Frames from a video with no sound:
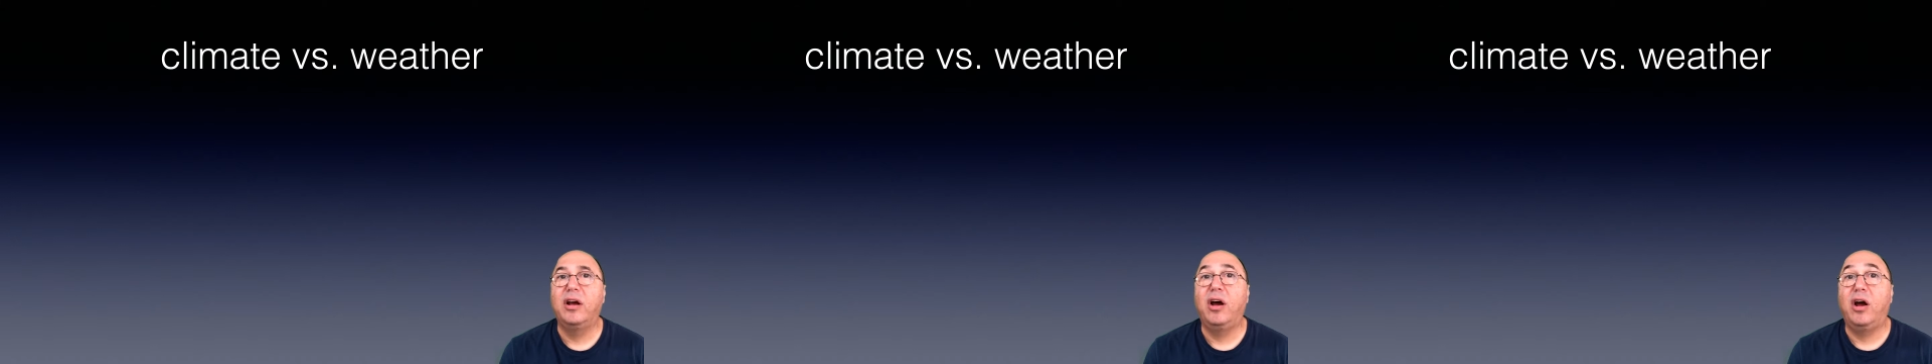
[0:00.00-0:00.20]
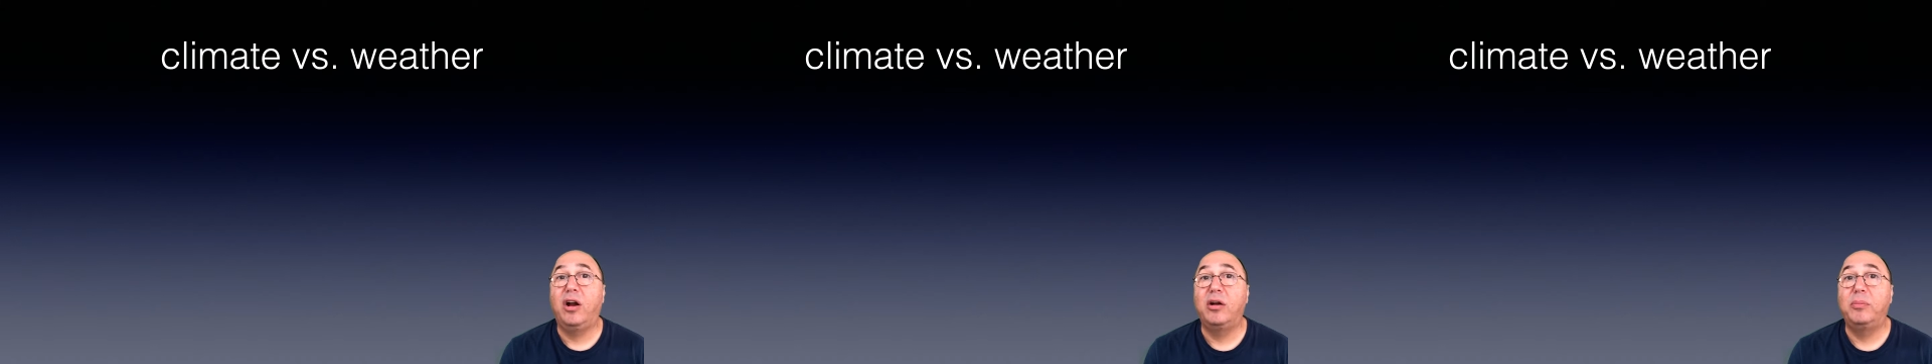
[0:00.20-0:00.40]

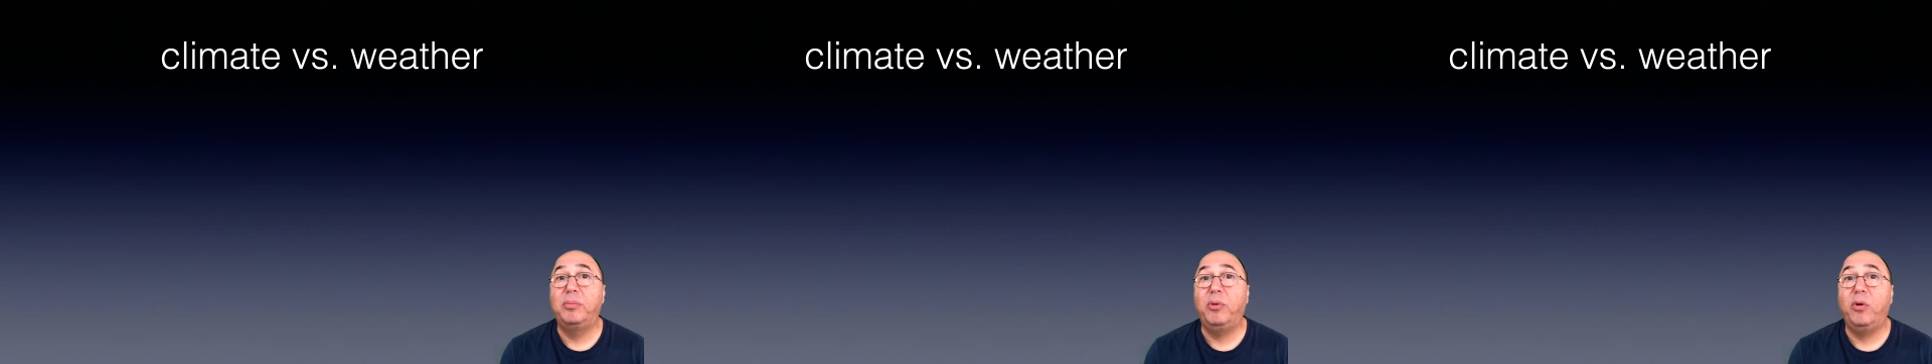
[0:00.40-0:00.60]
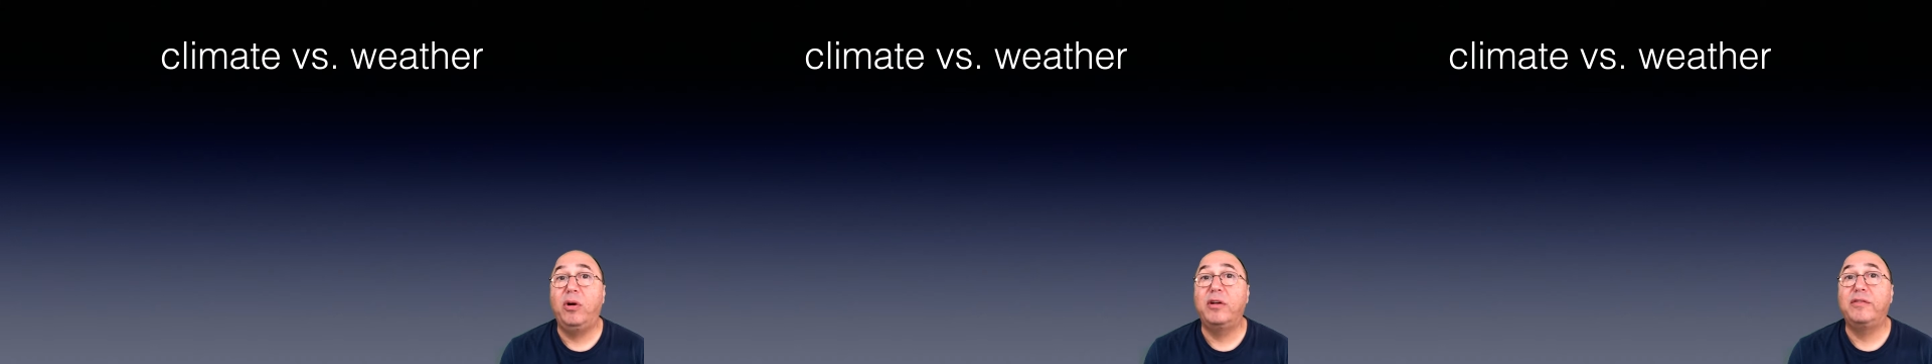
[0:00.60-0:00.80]
are
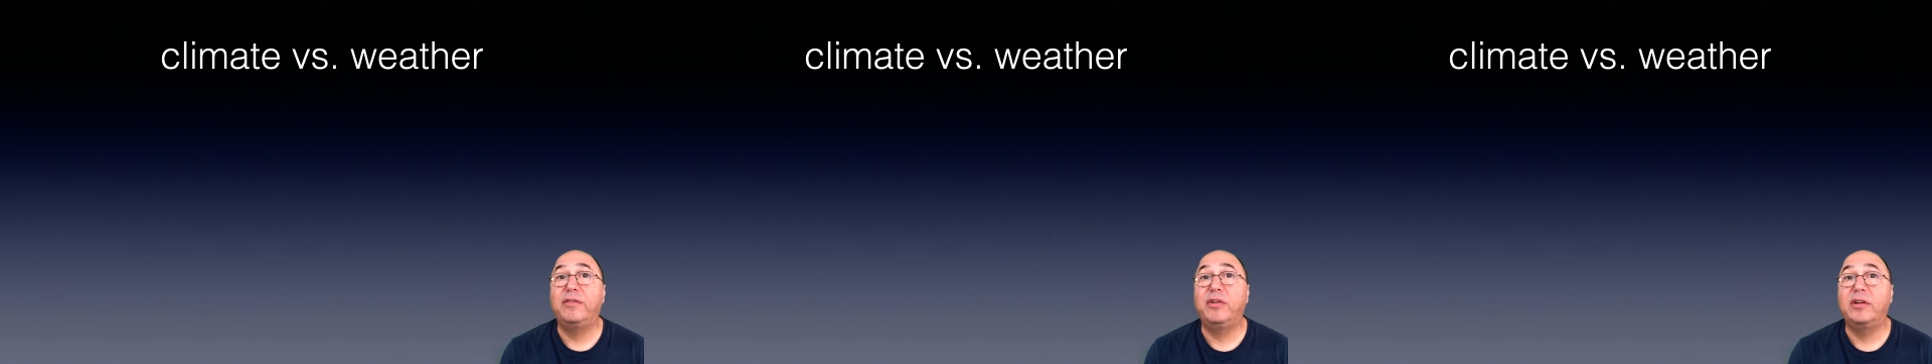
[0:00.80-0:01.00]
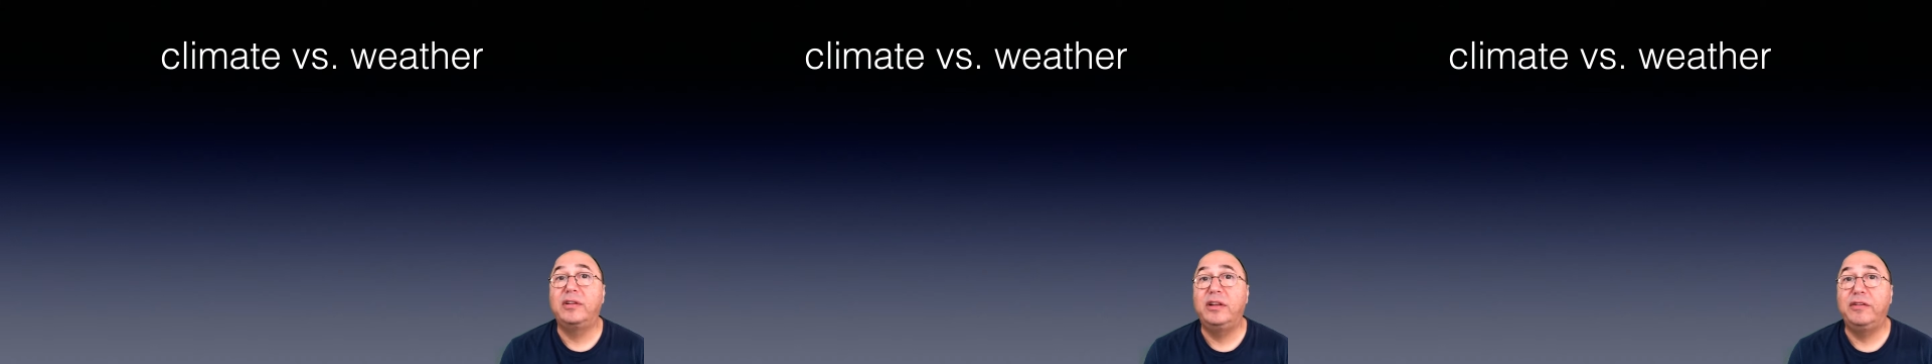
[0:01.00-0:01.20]
important
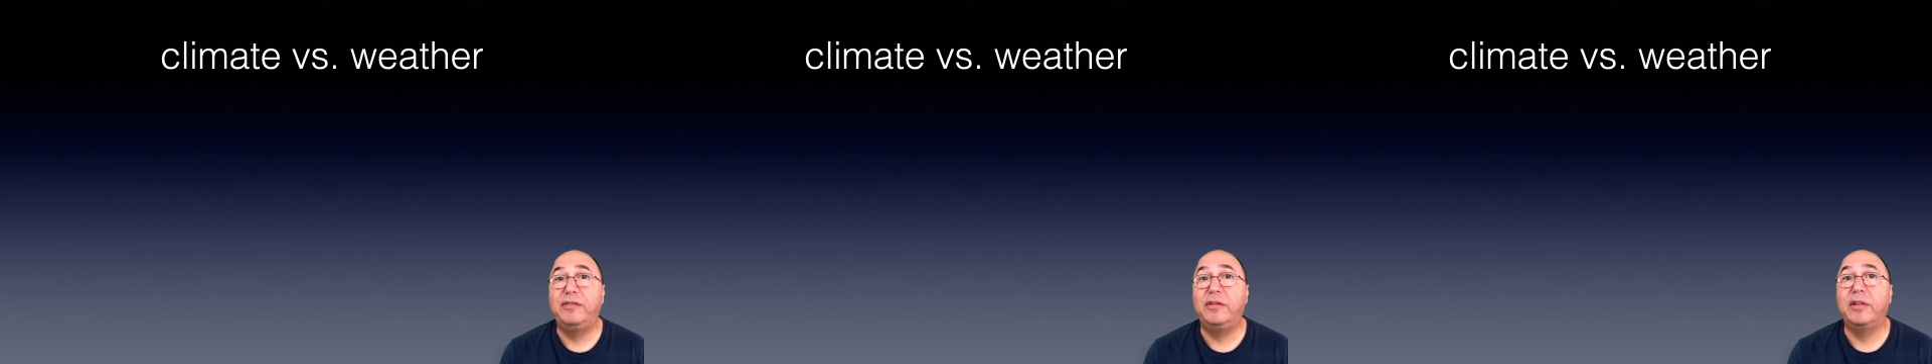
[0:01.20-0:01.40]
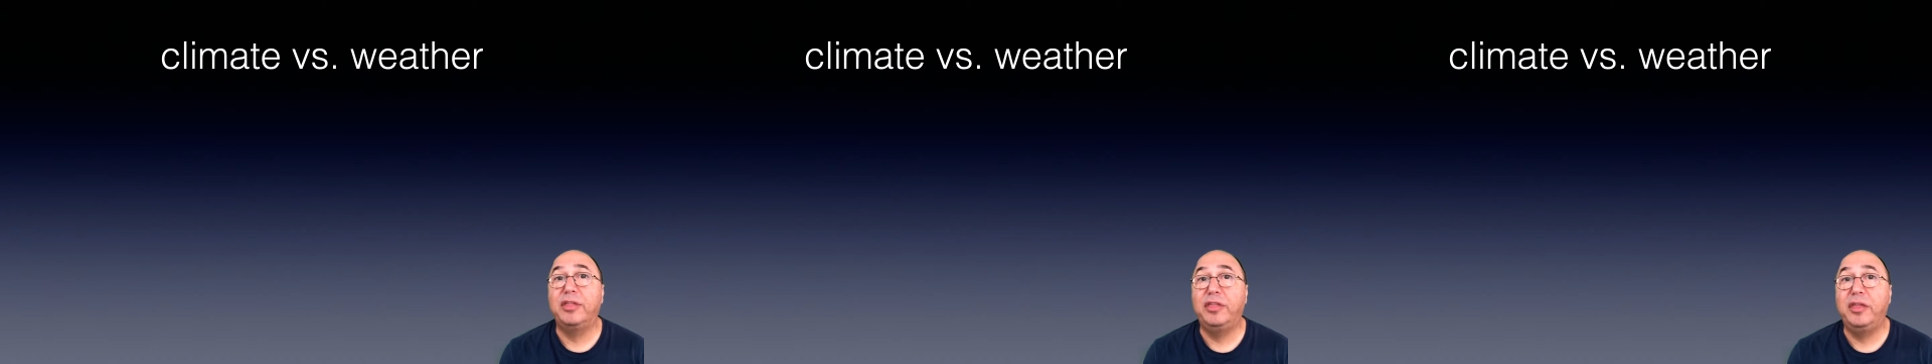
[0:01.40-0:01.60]
for
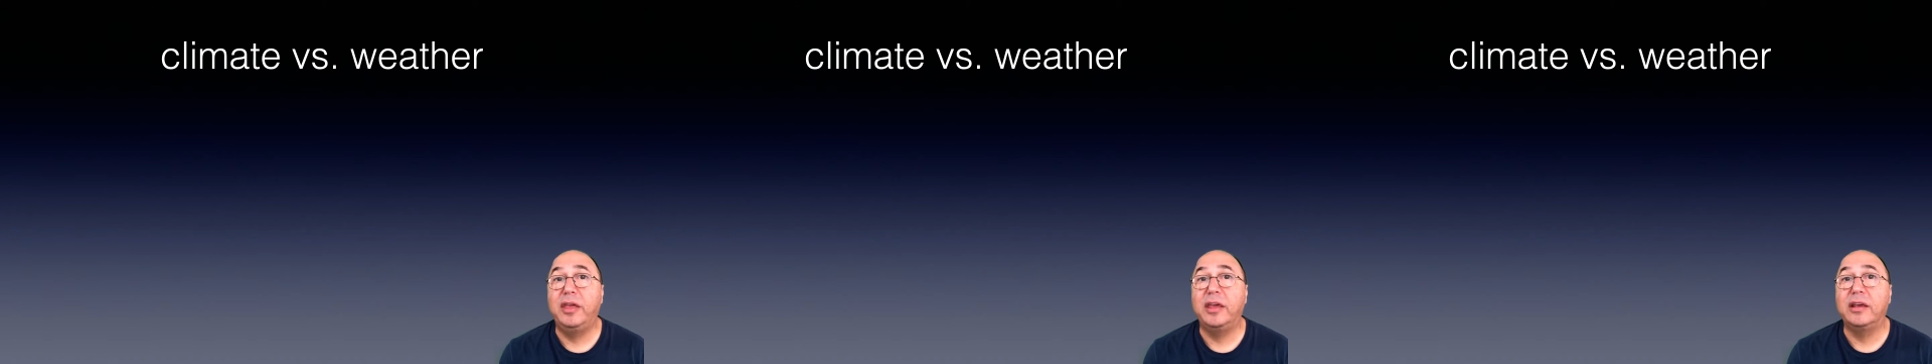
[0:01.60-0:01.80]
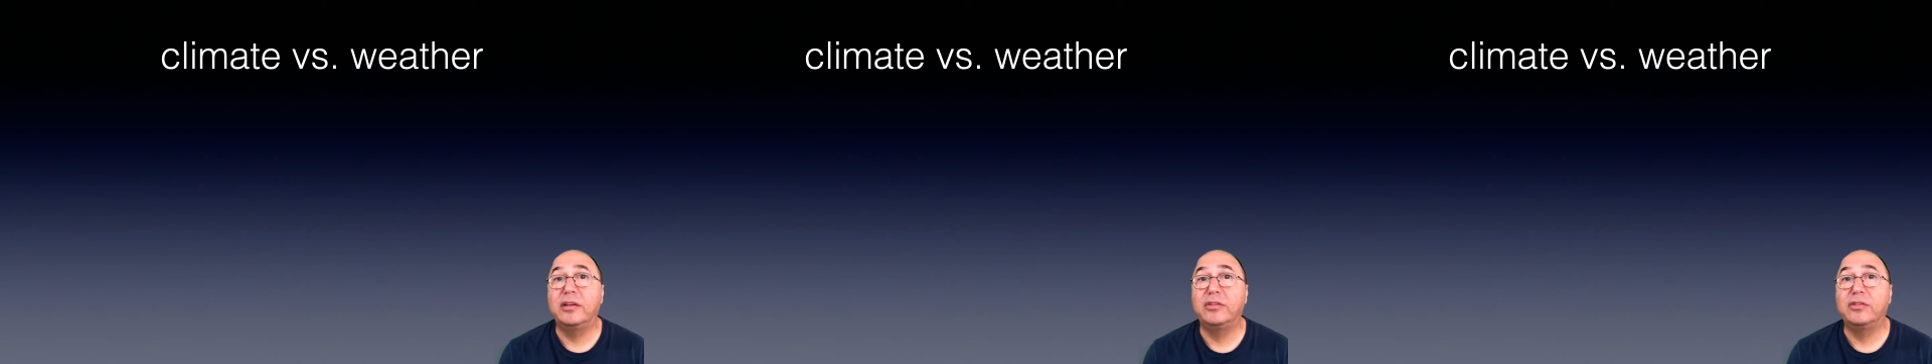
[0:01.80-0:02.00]
different
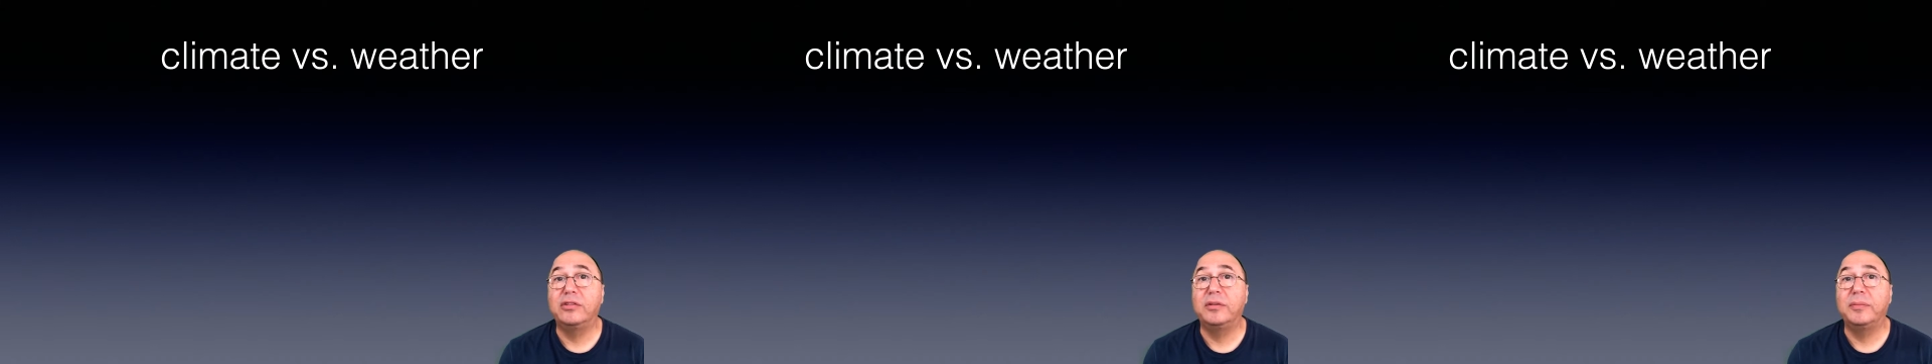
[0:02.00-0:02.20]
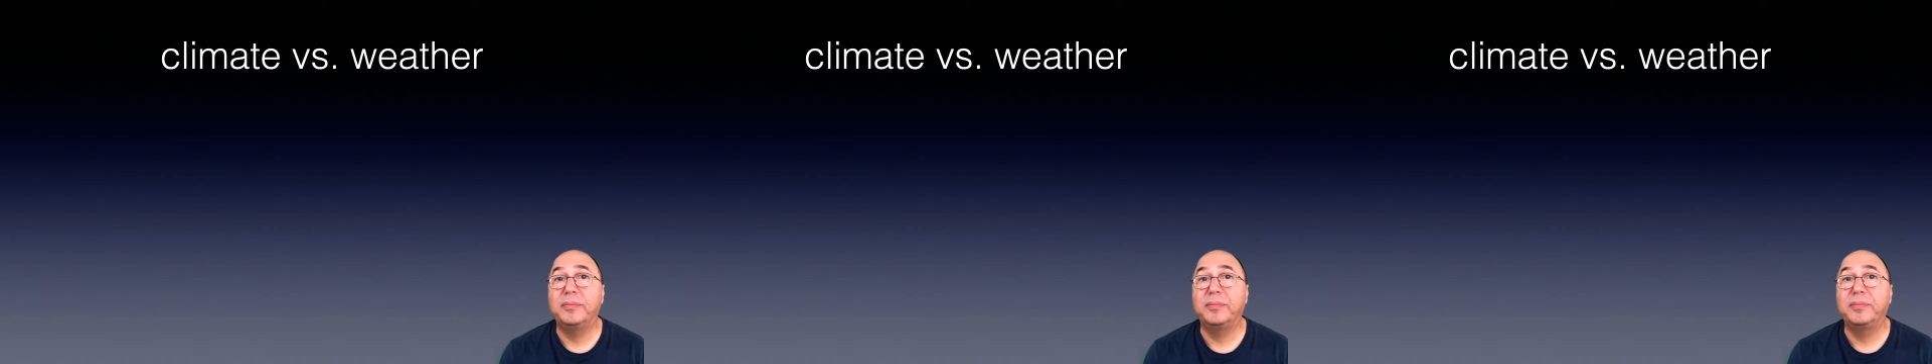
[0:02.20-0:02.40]
things.